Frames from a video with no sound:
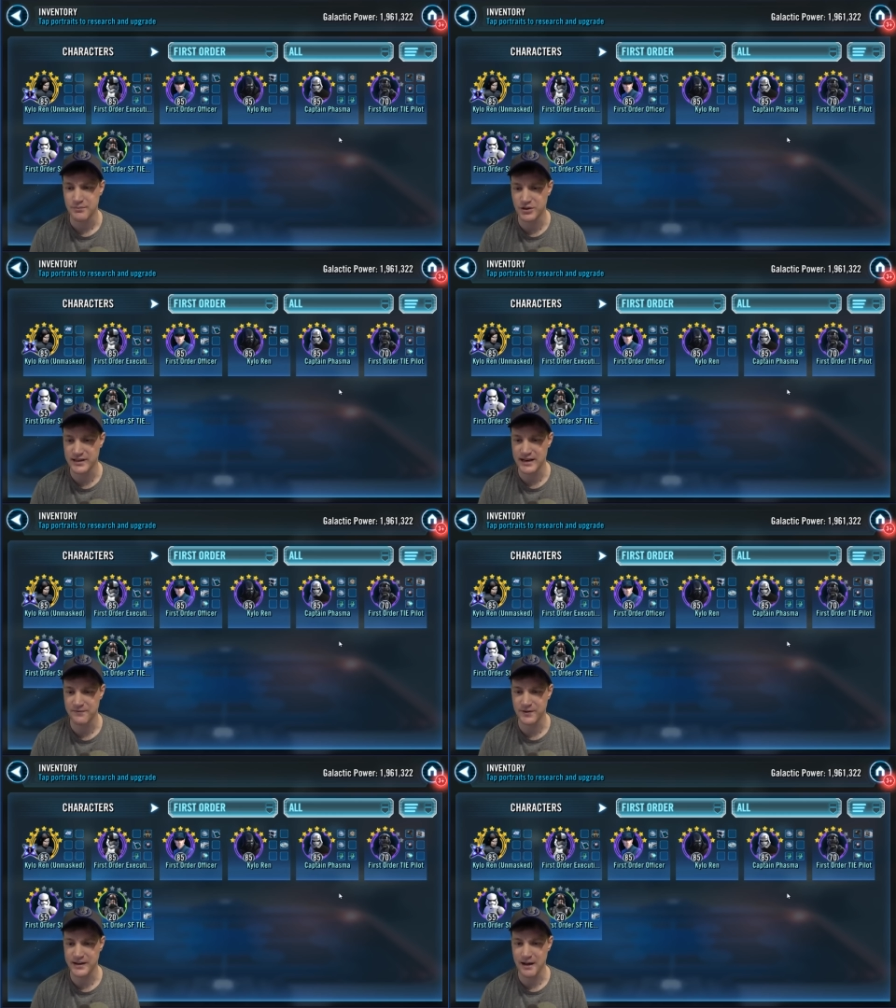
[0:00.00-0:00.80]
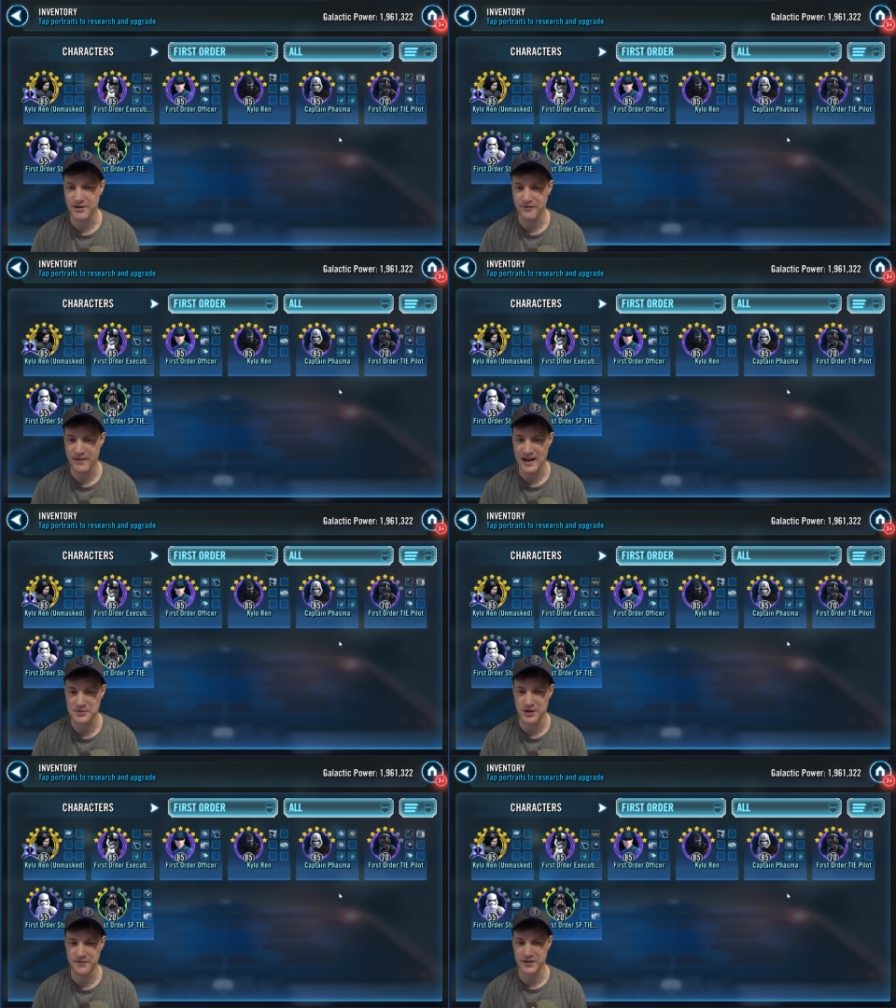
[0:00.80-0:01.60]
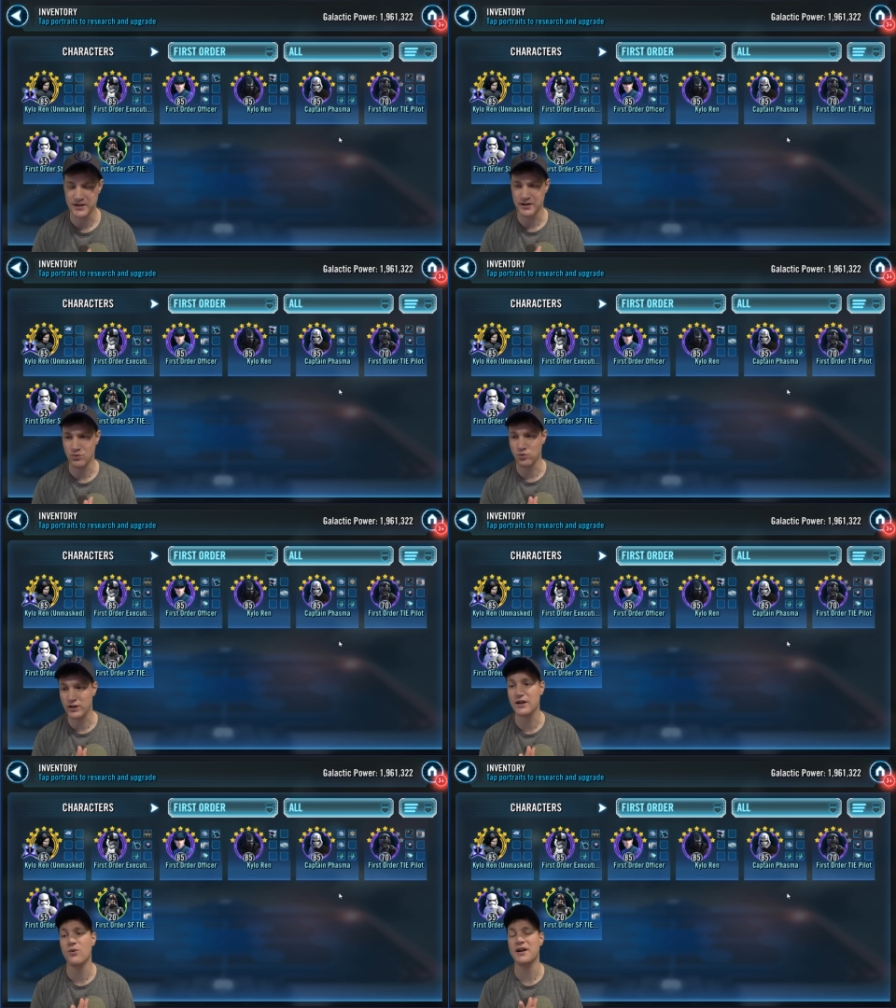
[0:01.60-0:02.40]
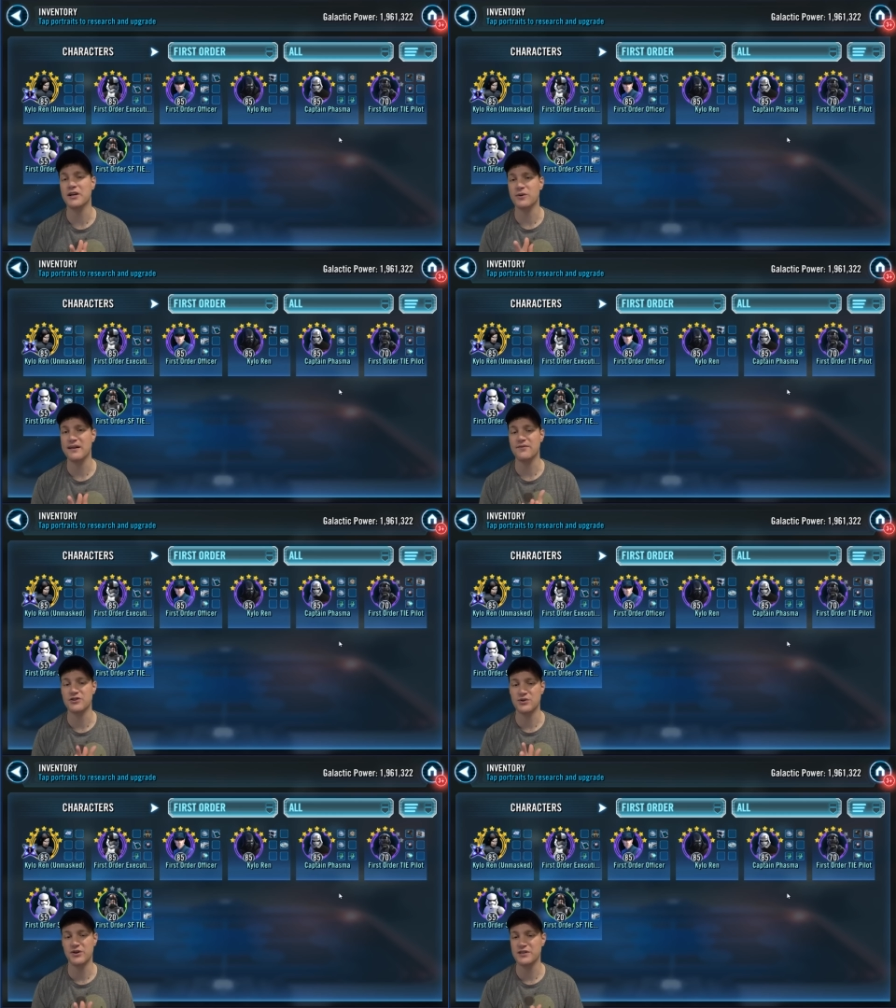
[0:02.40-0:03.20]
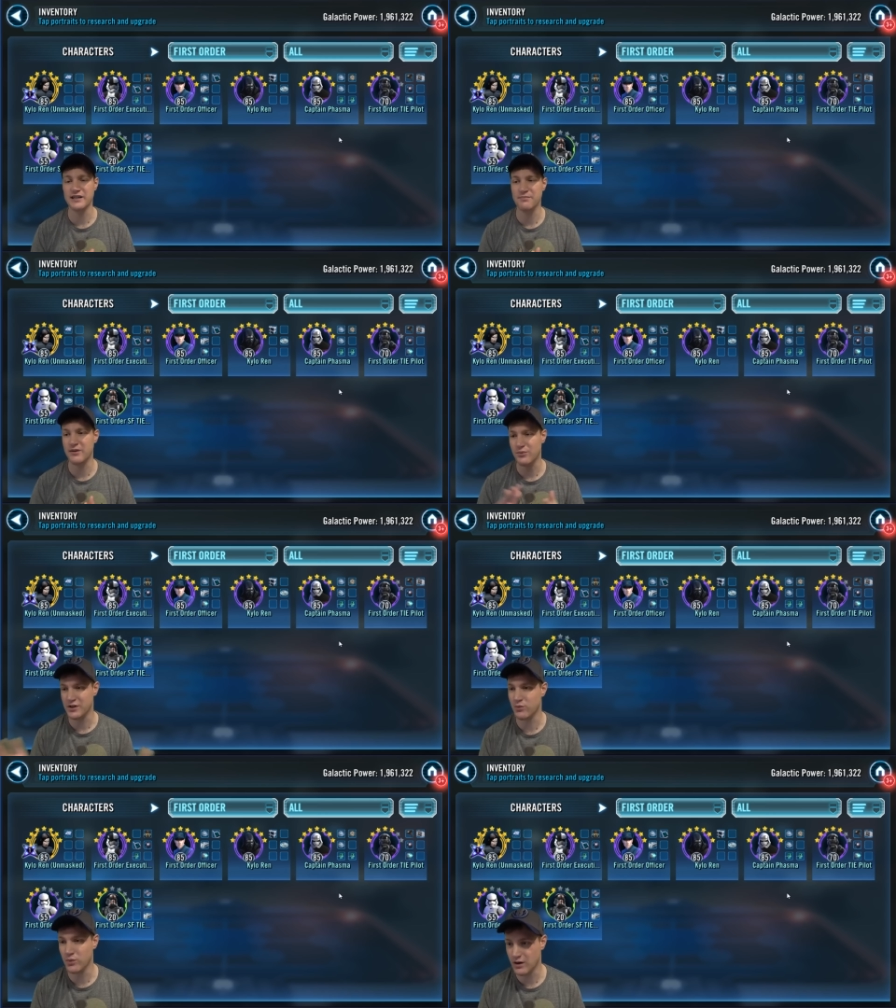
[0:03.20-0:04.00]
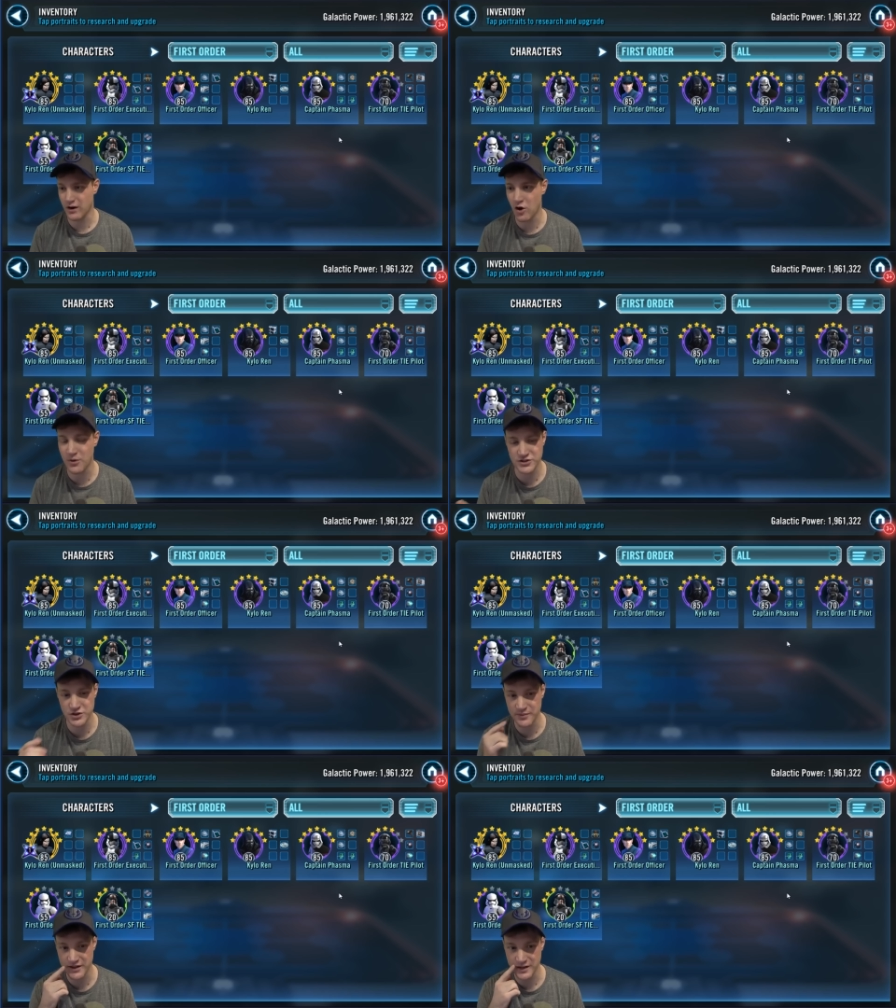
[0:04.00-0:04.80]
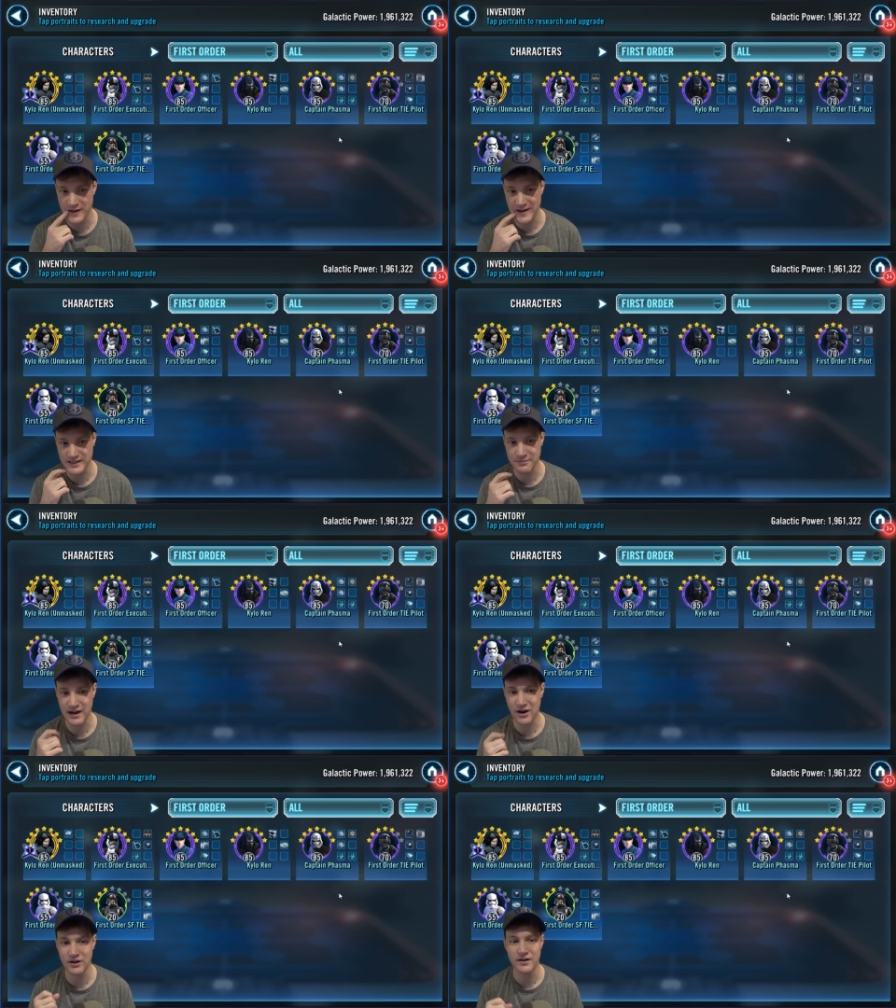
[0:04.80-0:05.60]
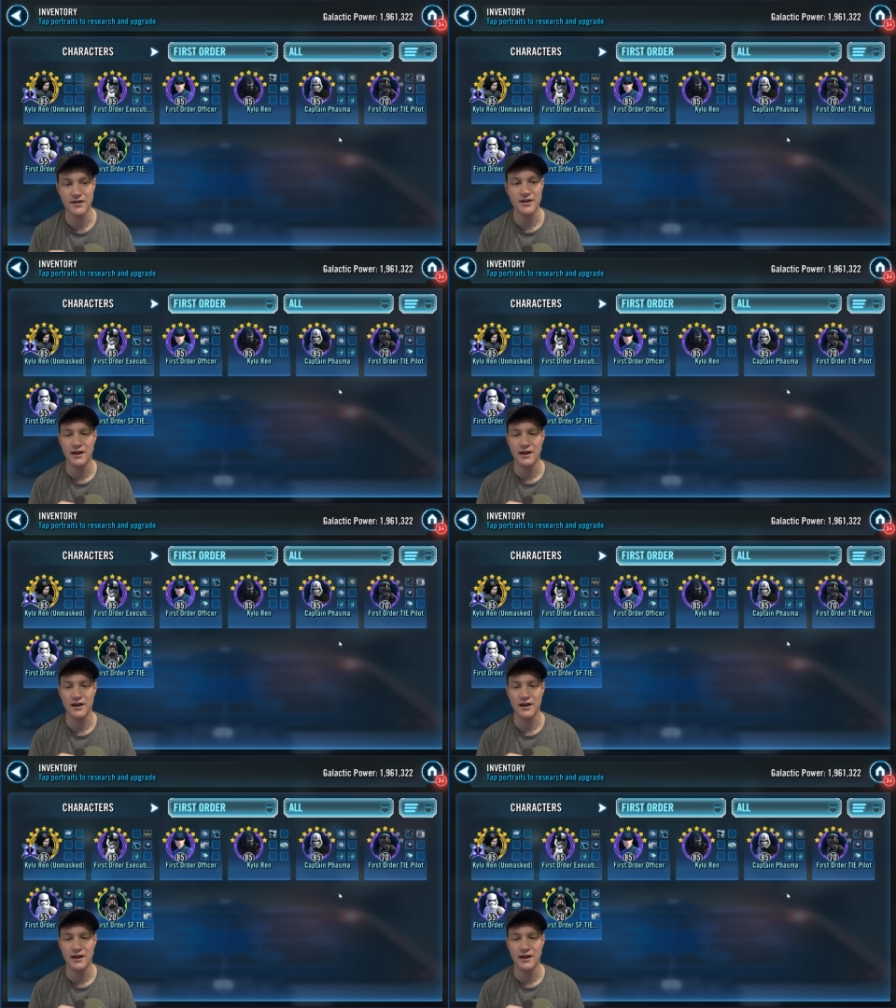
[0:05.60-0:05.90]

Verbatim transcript: Put that in for Captain Phasma if you're going to really want a great First Order team, but with almost 2 million galactic power,